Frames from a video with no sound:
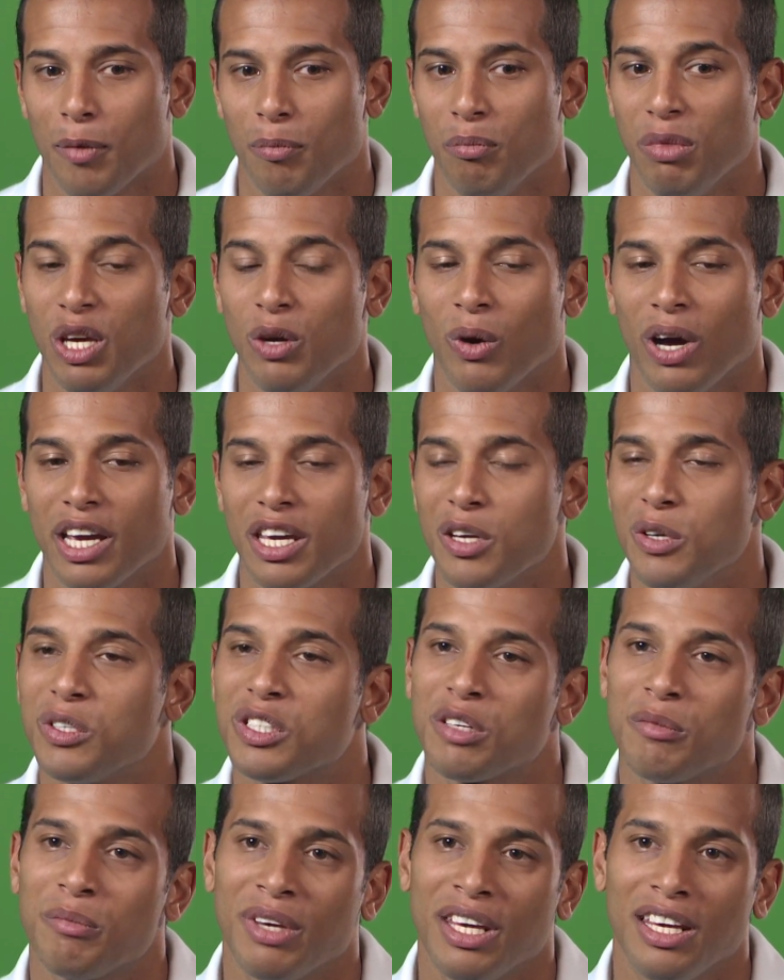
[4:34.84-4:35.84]
BYU
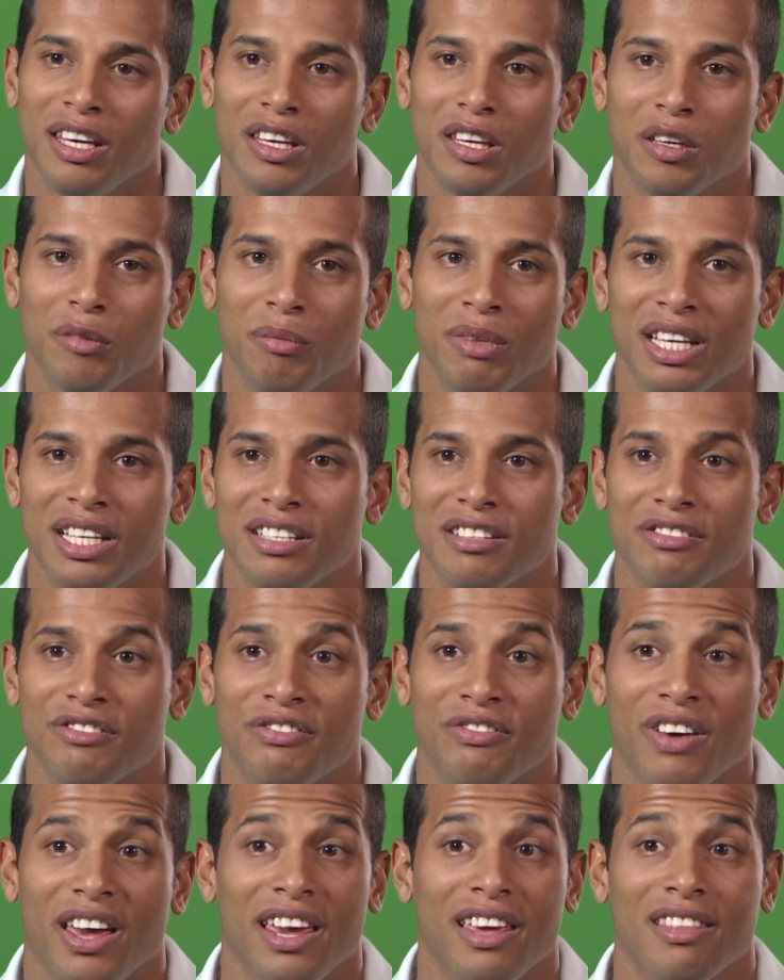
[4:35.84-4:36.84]
to me means
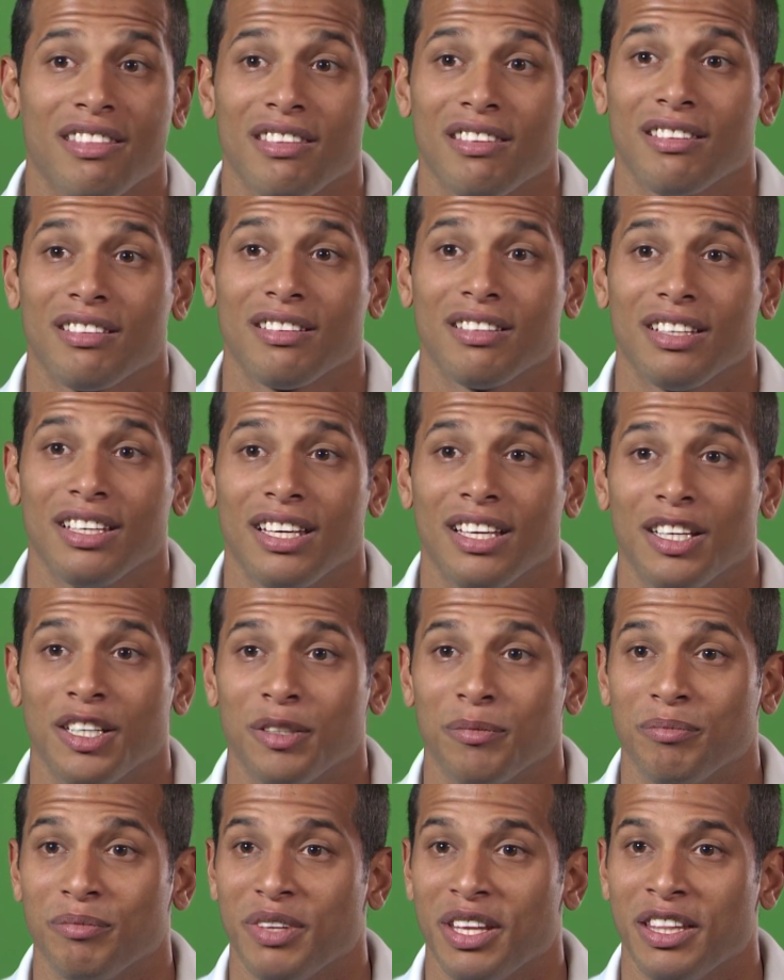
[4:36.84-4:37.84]
faith
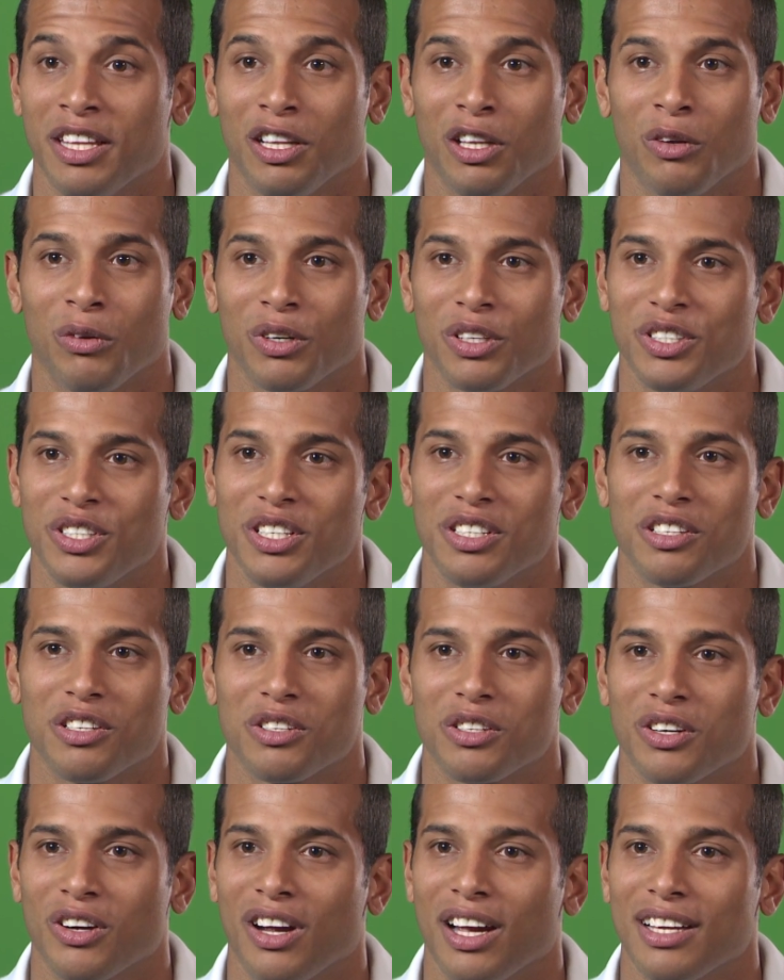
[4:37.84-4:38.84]
um, in the Lord
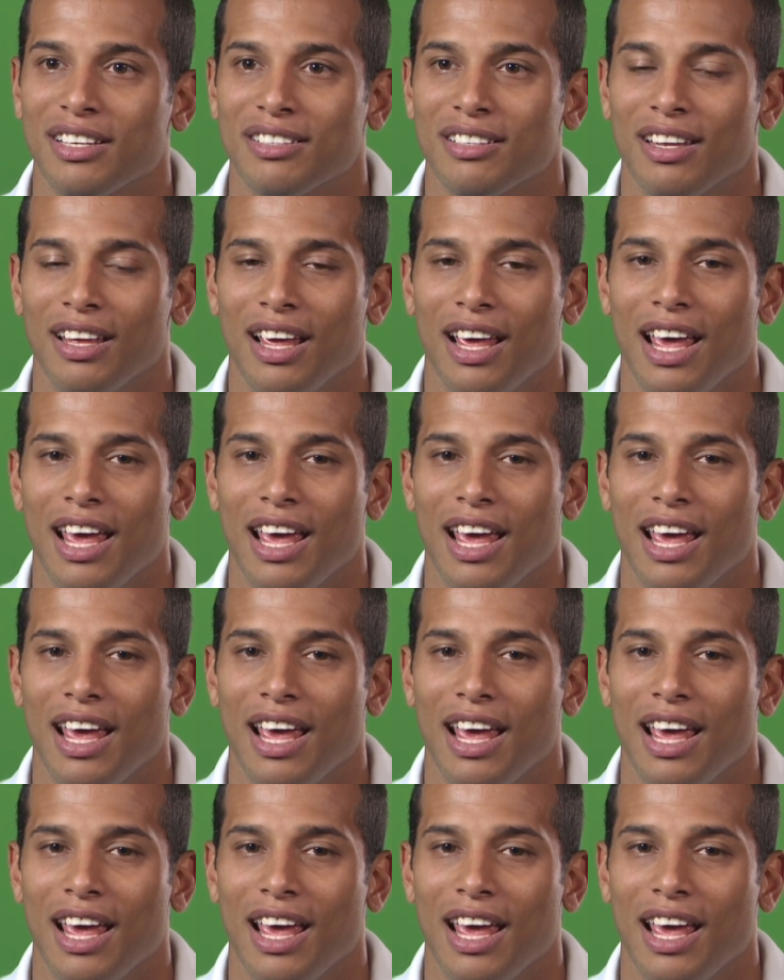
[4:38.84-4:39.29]
Jesus Christ.